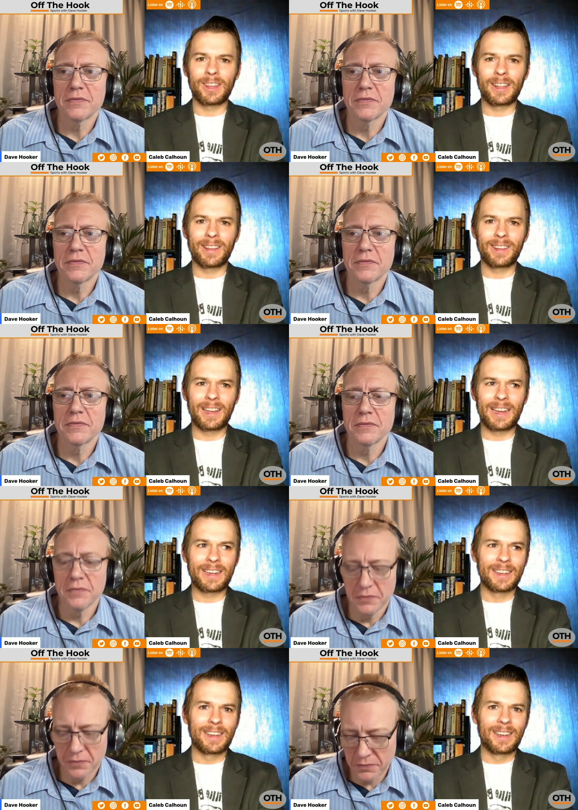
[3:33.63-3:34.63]
Speaker 1: say that
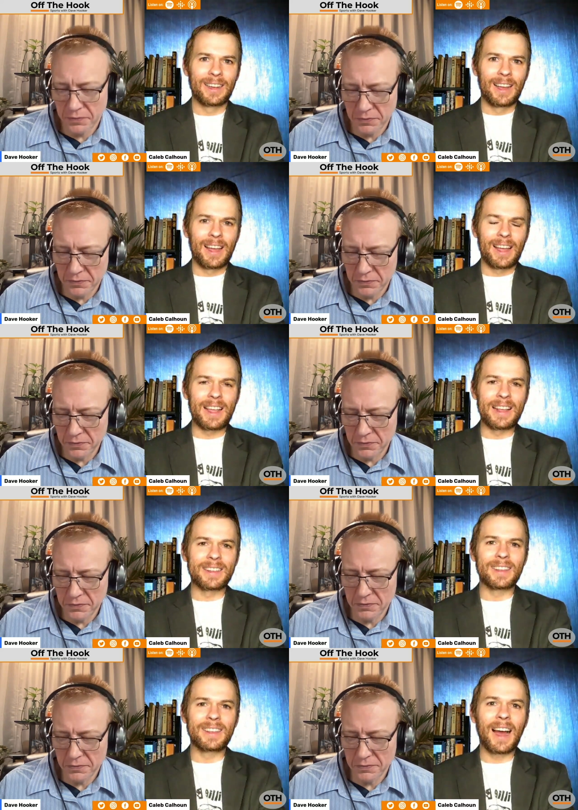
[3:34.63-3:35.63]
like
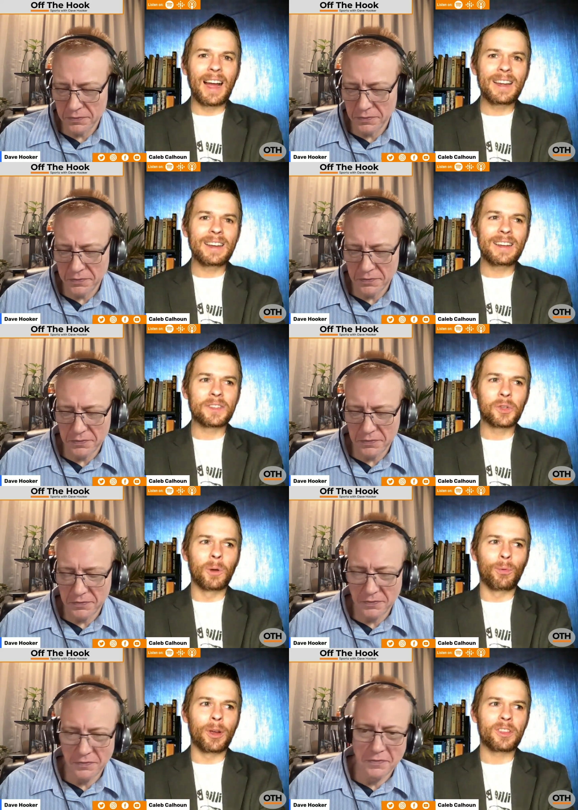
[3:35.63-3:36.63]
he's gotten it to
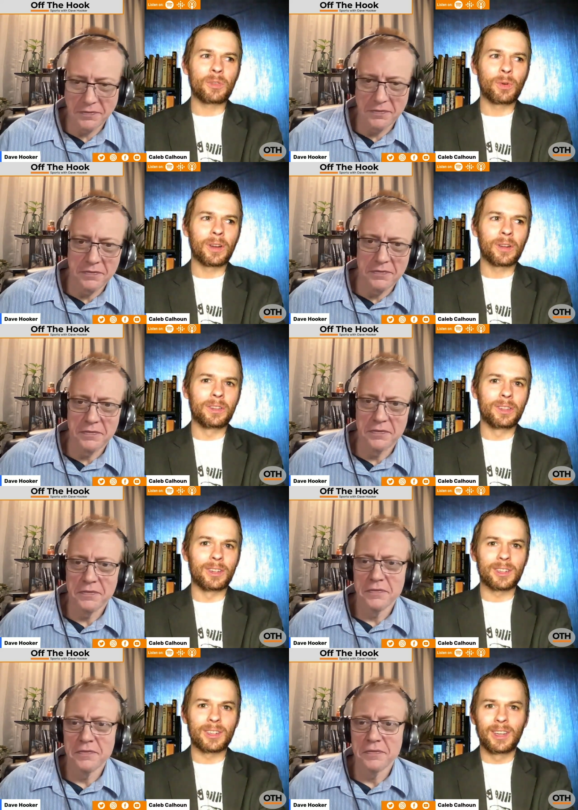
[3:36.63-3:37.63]
a point to where
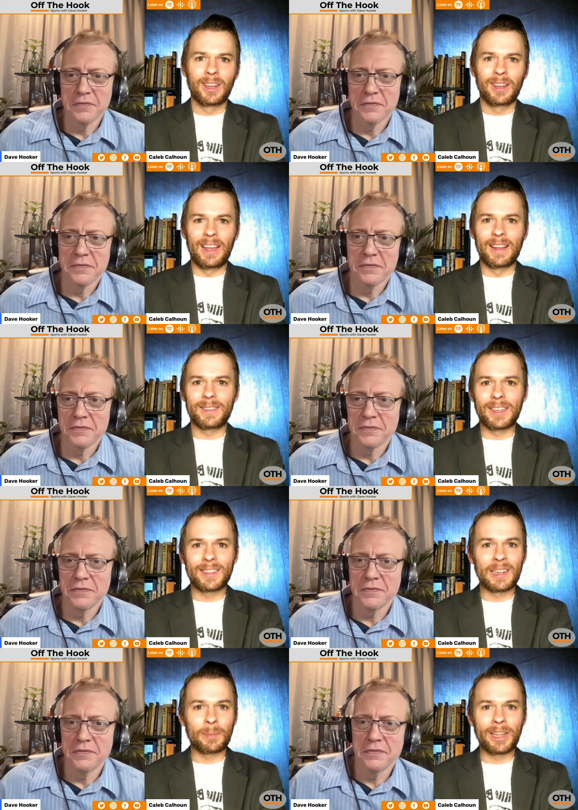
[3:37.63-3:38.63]
look, if the
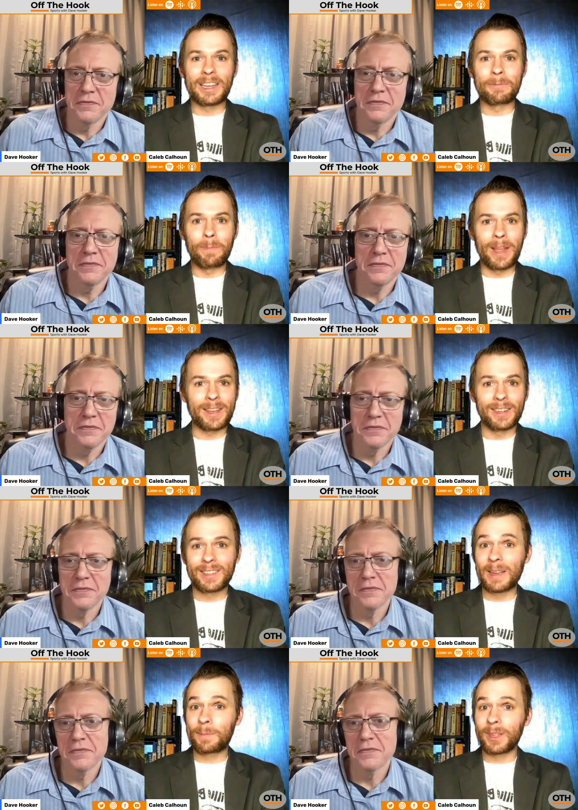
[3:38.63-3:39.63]
NCAA can make an
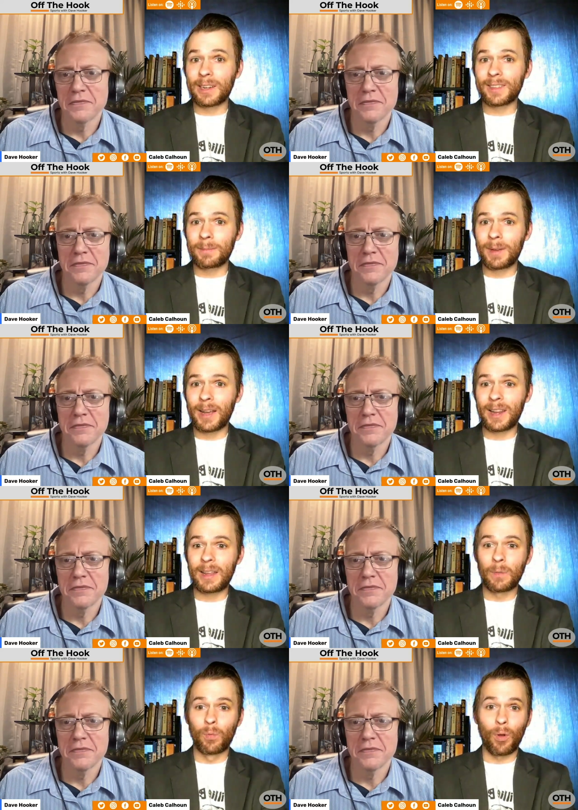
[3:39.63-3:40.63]
example out of
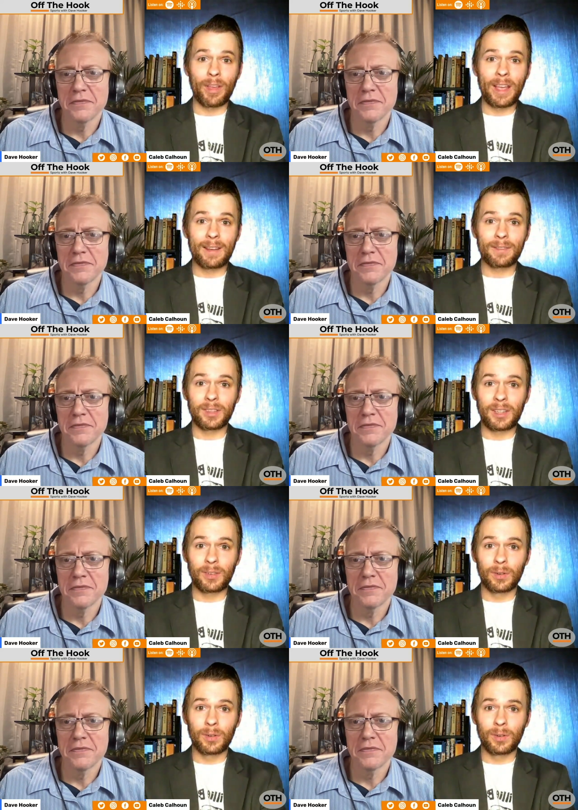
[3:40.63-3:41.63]
somebody where they have
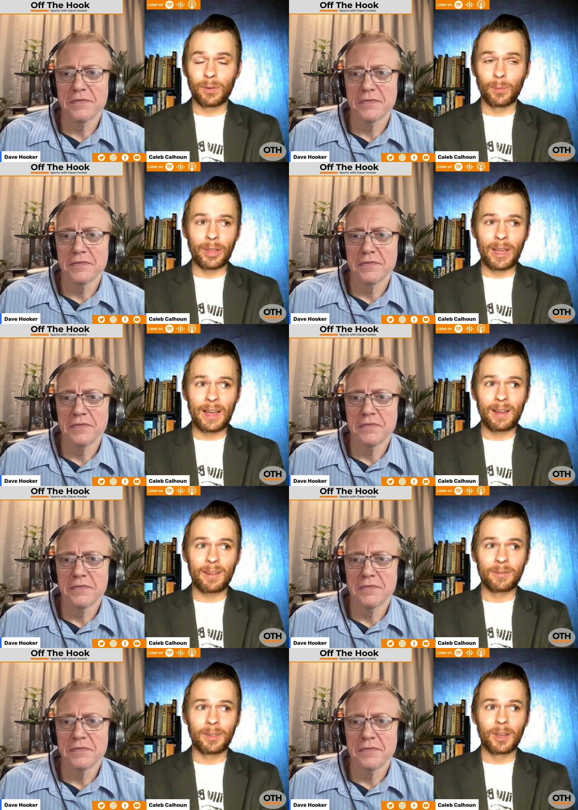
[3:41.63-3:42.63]
legal or where they
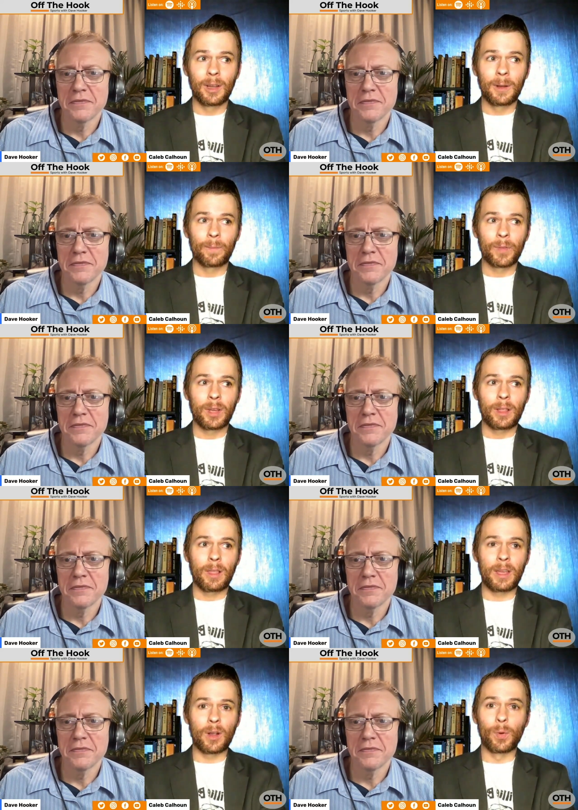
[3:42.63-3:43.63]
have
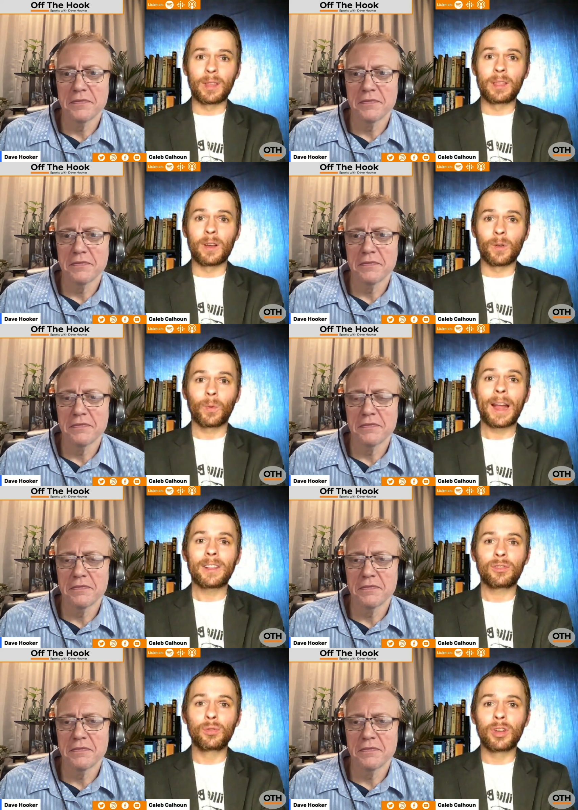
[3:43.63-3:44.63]
they're within their
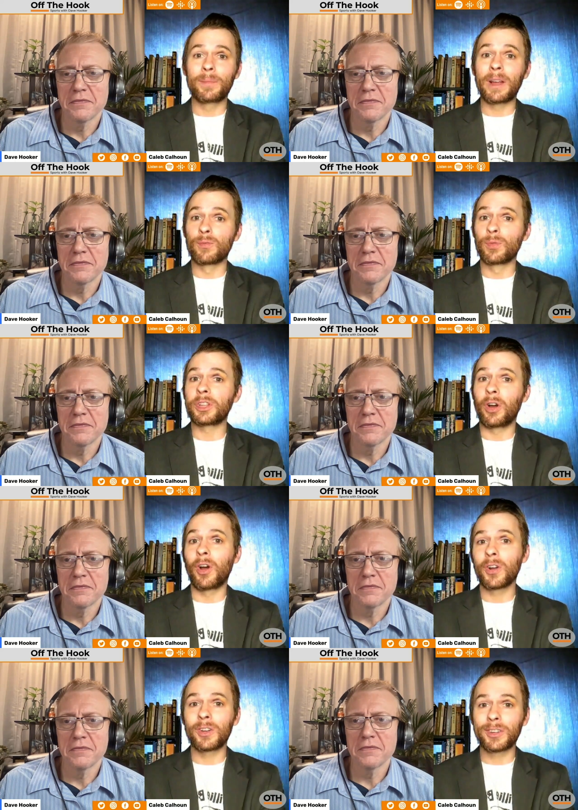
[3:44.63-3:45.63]
rights to come down really
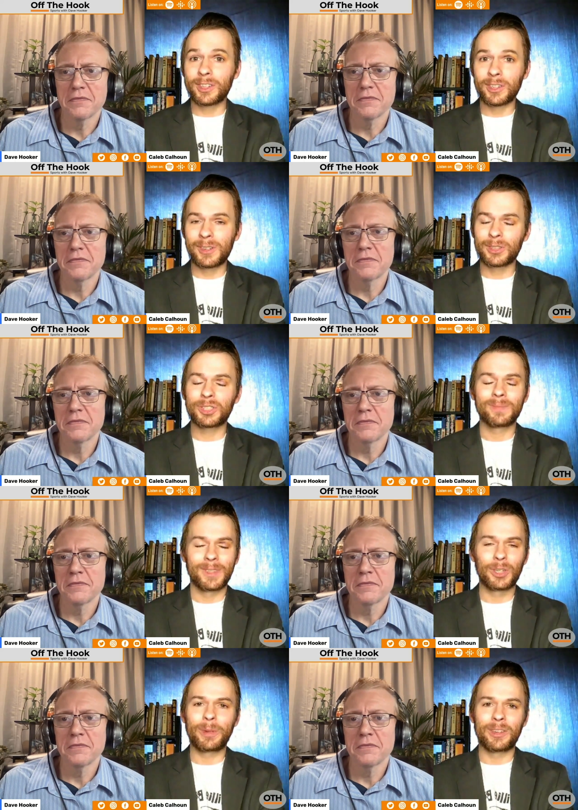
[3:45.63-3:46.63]
hard on a coach,
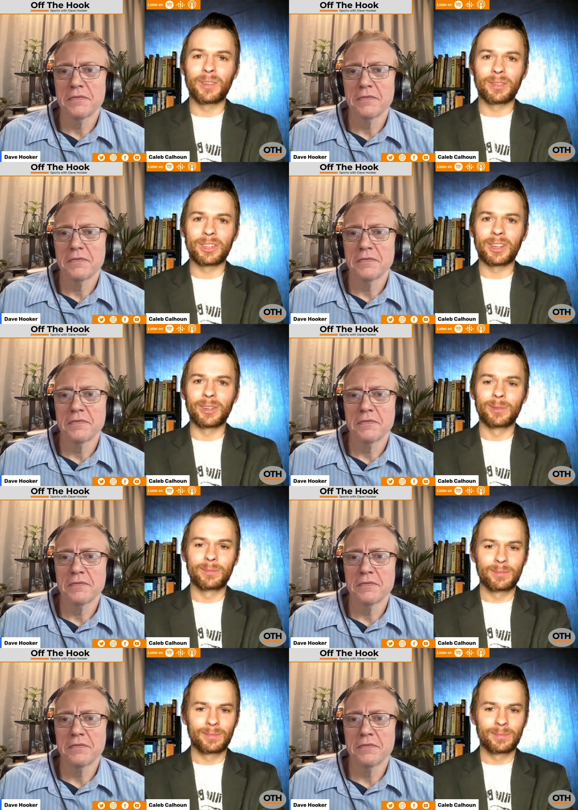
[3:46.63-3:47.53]
it'll be Tony Vitello.